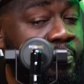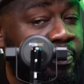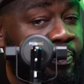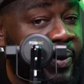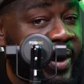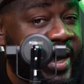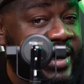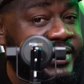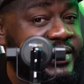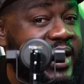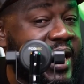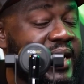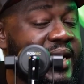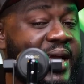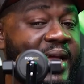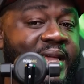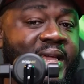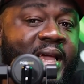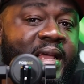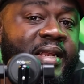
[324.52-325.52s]
Place are
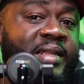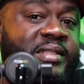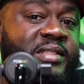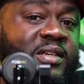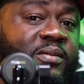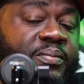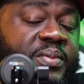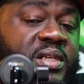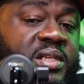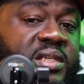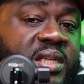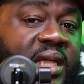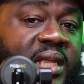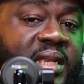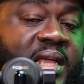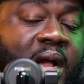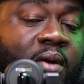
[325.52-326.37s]
a little bit shady.